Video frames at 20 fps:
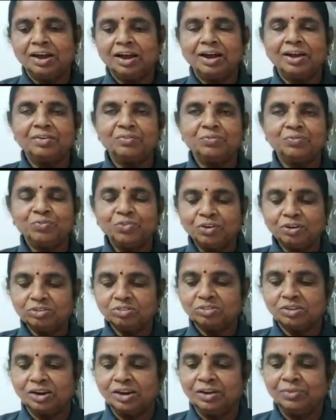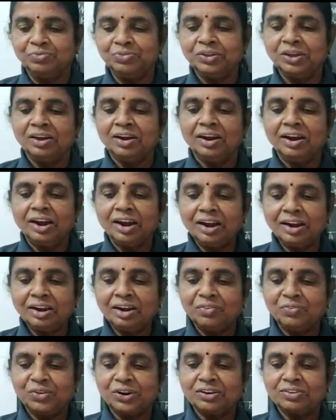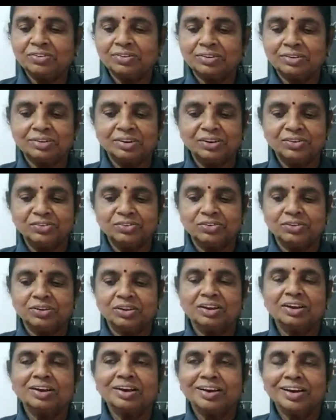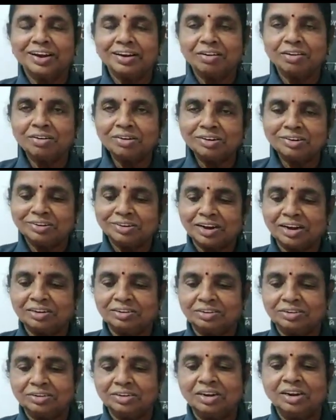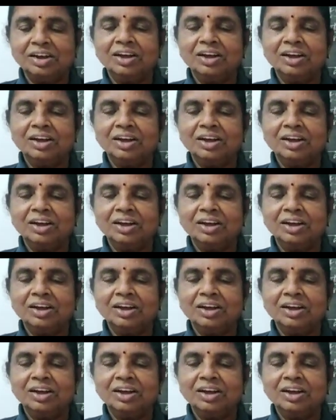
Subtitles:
And fourthly, indifference curves cannot touch